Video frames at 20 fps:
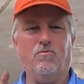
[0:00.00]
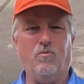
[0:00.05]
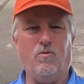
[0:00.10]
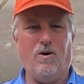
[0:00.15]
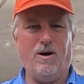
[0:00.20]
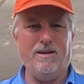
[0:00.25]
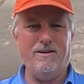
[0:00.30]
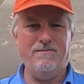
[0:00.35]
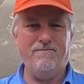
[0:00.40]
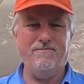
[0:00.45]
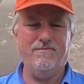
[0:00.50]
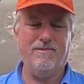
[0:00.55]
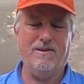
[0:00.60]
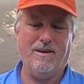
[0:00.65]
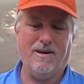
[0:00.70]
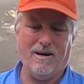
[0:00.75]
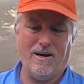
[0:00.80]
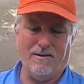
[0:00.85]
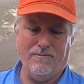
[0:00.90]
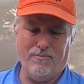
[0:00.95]
One,
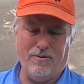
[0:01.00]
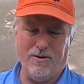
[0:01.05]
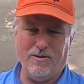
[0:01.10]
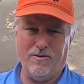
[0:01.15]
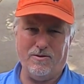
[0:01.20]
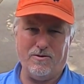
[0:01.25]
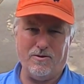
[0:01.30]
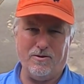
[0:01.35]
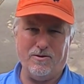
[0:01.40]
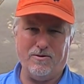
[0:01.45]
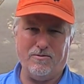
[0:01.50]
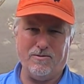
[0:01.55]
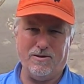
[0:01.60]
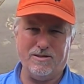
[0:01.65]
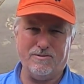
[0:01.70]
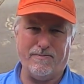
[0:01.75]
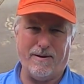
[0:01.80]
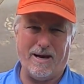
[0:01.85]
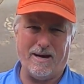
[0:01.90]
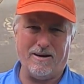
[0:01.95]
I'm putting
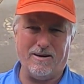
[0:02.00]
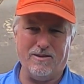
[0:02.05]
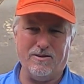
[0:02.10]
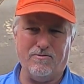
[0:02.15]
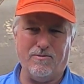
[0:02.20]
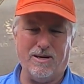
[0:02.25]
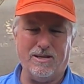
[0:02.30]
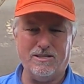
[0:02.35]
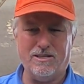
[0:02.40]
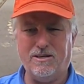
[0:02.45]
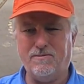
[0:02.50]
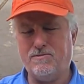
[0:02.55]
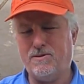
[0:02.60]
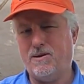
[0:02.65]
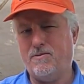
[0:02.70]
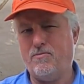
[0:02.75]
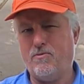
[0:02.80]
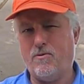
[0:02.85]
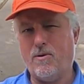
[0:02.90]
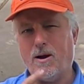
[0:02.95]
33s back on the red Jeep
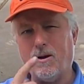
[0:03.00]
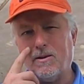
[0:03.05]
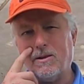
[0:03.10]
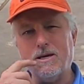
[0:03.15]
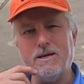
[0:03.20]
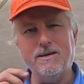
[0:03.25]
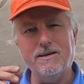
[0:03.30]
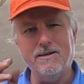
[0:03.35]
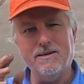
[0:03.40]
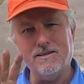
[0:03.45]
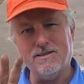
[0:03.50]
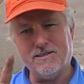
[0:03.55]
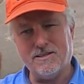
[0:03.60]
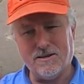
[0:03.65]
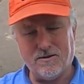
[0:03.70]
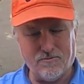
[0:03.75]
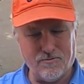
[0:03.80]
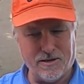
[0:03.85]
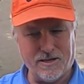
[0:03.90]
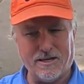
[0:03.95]
temporarily
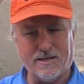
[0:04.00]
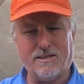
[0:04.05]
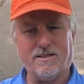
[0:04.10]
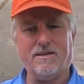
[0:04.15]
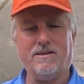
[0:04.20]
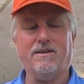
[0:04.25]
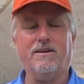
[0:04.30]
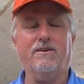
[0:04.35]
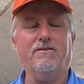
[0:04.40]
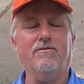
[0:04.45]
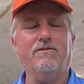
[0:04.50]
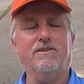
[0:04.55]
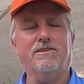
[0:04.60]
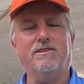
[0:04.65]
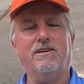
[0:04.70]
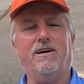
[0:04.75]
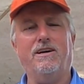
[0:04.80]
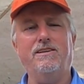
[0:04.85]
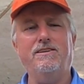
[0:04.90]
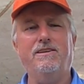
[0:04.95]
until we get the
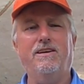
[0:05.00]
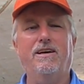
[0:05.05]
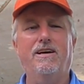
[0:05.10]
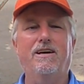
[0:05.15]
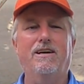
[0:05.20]
gearing done.